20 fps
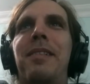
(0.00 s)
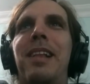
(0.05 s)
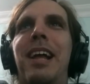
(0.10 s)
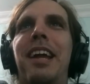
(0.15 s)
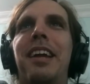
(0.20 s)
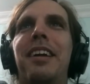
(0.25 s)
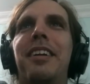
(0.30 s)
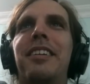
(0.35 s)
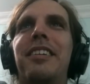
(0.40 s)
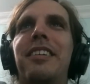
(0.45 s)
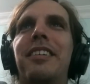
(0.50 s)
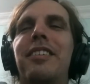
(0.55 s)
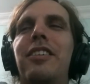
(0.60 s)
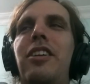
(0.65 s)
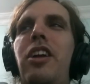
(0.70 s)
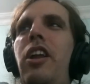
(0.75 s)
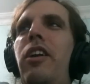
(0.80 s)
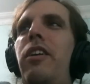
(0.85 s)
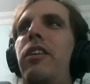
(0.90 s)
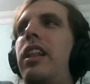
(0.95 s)
Like,
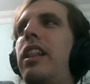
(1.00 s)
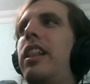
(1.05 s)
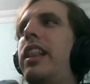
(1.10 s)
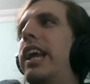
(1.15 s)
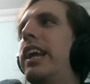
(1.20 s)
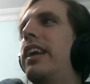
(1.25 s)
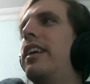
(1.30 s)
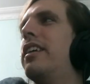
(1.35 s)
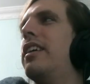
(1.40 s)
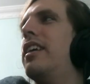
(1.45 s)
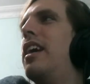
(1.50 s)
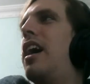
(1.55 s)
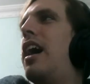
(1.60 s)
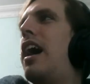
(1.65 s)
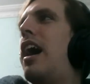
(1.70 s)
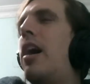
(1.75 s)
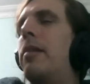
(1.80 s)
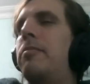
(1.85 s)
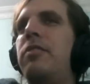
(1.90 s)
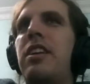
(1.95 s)
you know, like
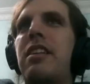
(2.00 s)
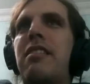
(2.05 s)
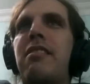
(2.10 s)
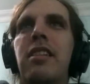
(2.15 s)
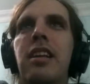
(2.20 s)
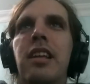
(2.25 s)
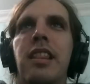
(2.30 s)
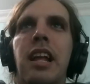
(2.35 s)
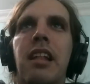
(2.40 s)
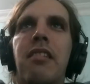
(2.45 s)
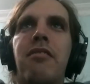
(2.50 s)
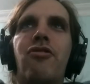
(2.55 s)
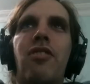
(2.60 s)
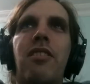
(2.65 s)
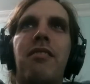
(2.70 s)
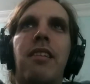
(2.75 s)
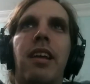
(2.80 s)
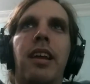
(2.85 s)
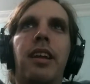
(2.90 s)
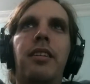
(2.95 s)
obviously that's
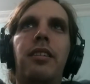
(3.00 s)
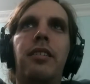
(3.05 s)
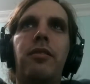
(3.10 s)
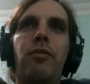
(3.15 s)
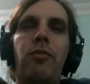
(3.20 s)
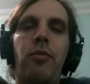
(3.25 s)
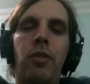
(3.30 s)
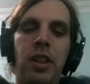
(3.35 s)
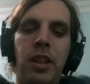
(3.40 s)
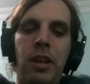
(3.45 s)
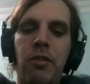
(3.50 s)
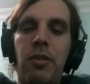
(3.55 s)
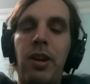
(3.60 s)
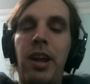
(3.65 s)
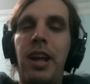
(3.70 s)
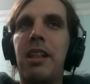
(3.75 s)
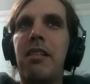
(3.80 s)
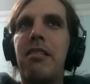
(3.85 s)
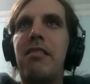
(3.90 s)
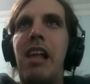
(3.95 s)
just like really
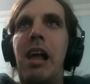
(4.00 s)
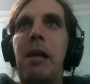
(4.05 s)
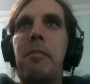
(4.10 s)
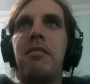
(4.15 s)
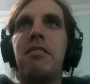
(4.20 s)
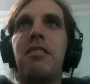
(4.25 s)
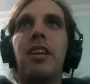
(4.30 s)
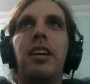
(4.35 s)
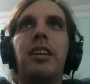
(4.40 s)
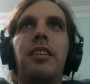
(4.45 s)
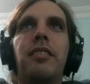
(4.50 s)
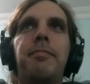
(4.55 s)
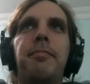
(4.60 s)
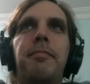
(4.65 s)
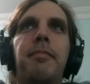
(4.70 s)
great slapstick